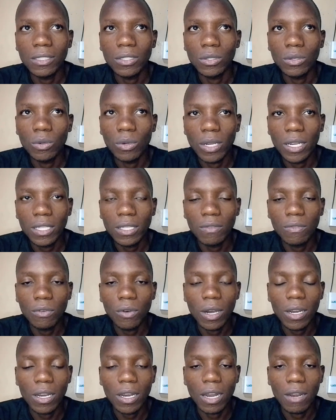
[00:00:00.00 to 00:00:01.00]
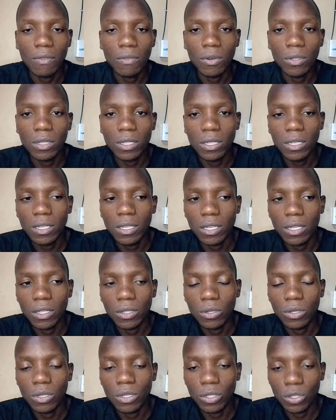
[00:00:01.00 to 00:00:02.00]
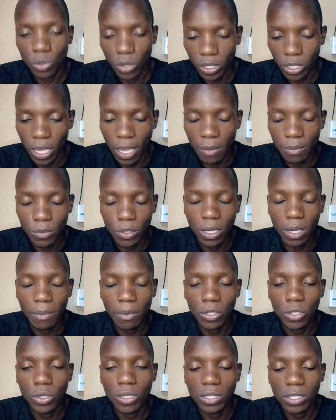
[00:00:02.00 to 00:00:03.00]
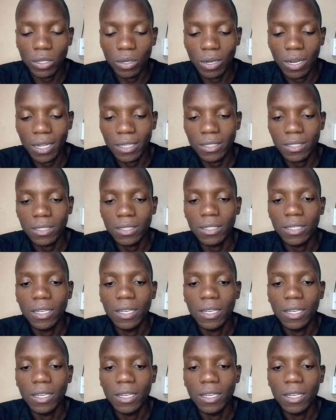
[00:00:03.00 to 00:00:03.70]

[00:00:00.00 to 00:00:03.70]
you get 440. I'm talking about US dollars.